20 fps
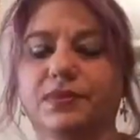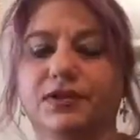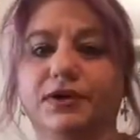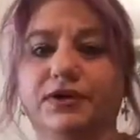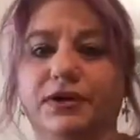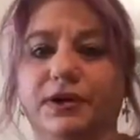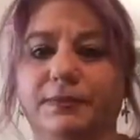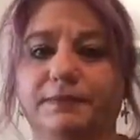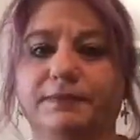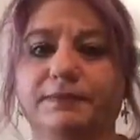
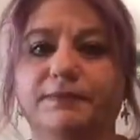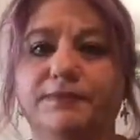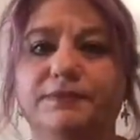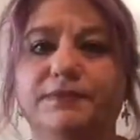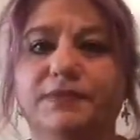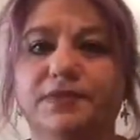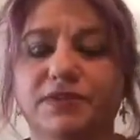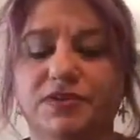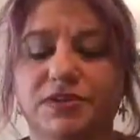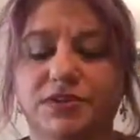Okay,
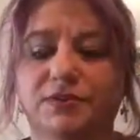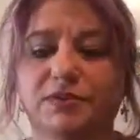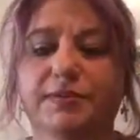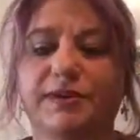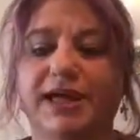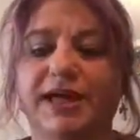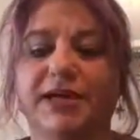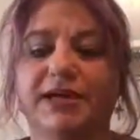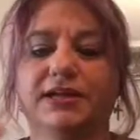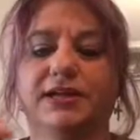so we're
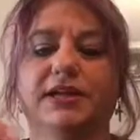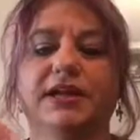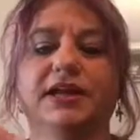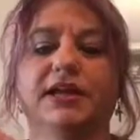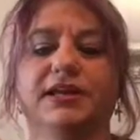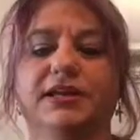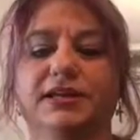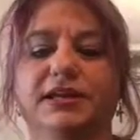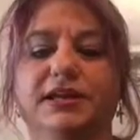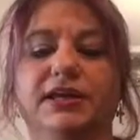back.
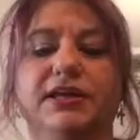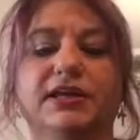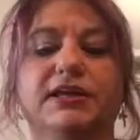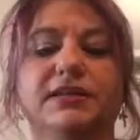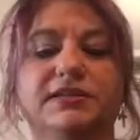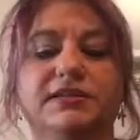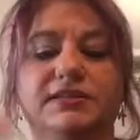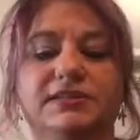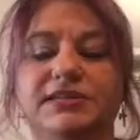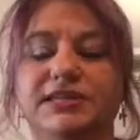And
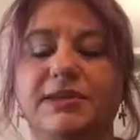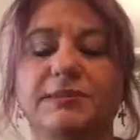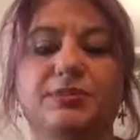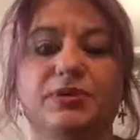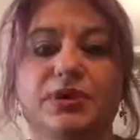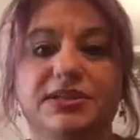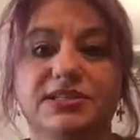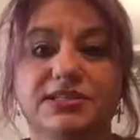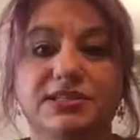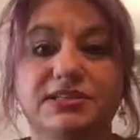again, the same
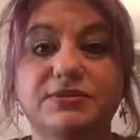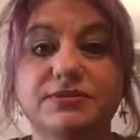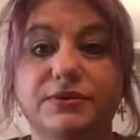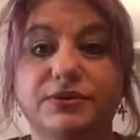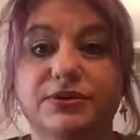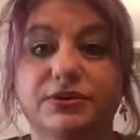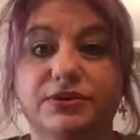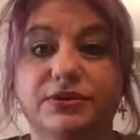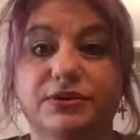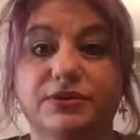process when
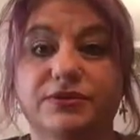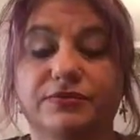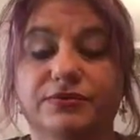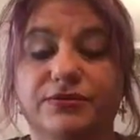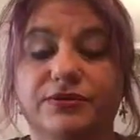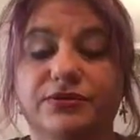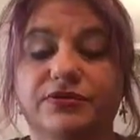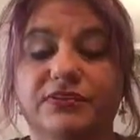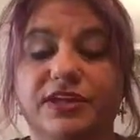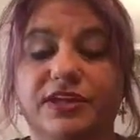you're doing the
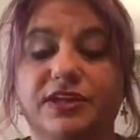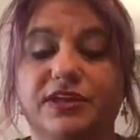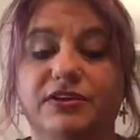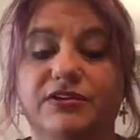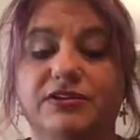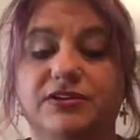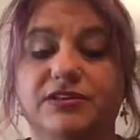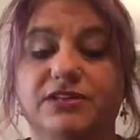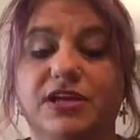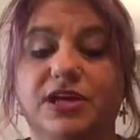full set. You
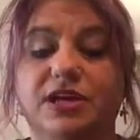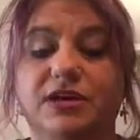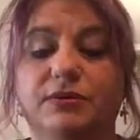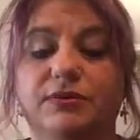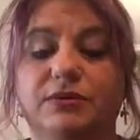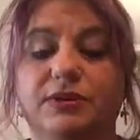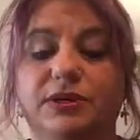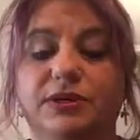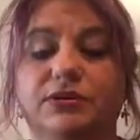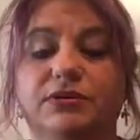just kind
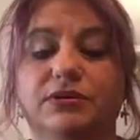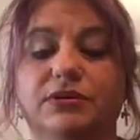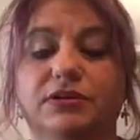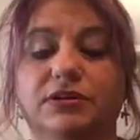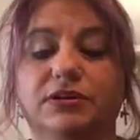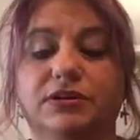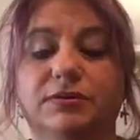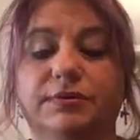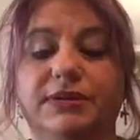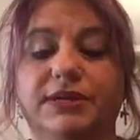of wiggle a
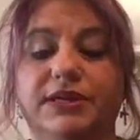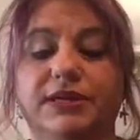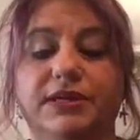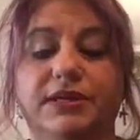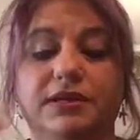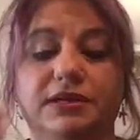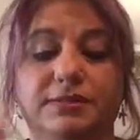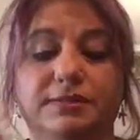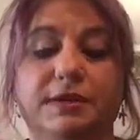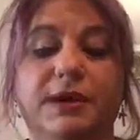little bit
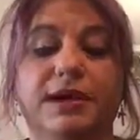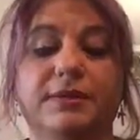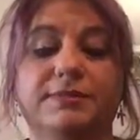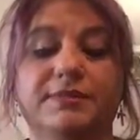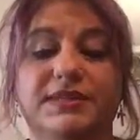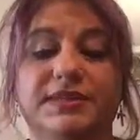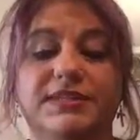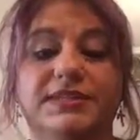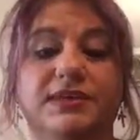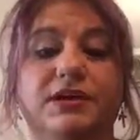to pop
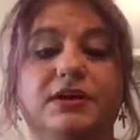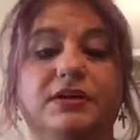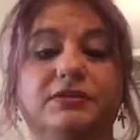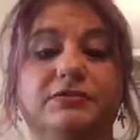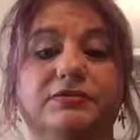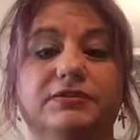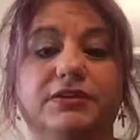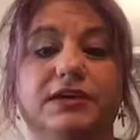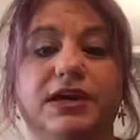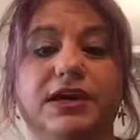these
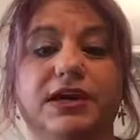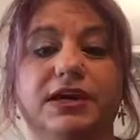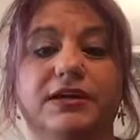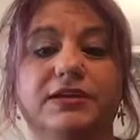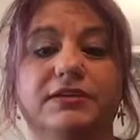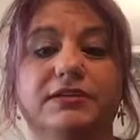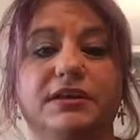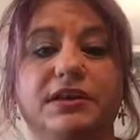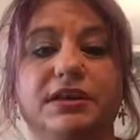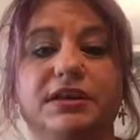off, okay?
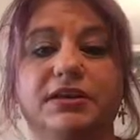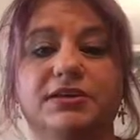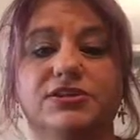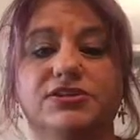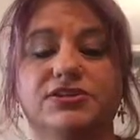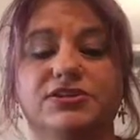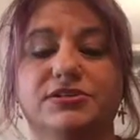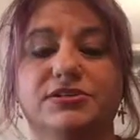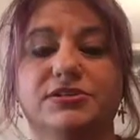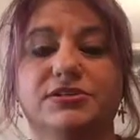And as
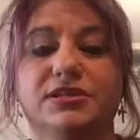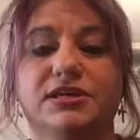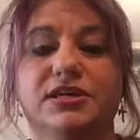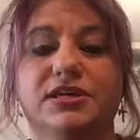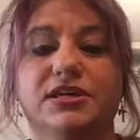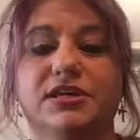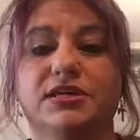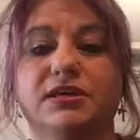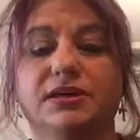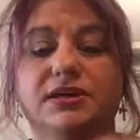you can
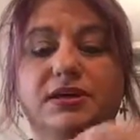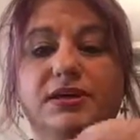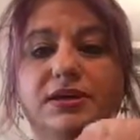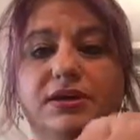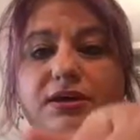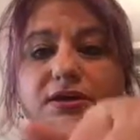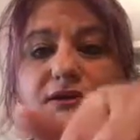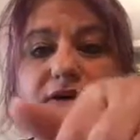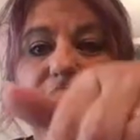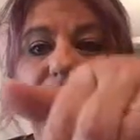see, I
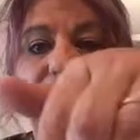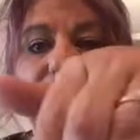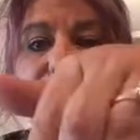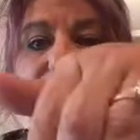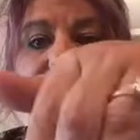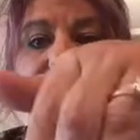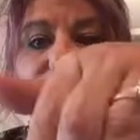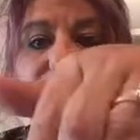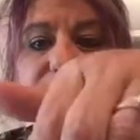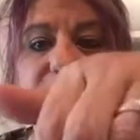now
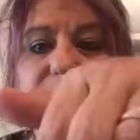have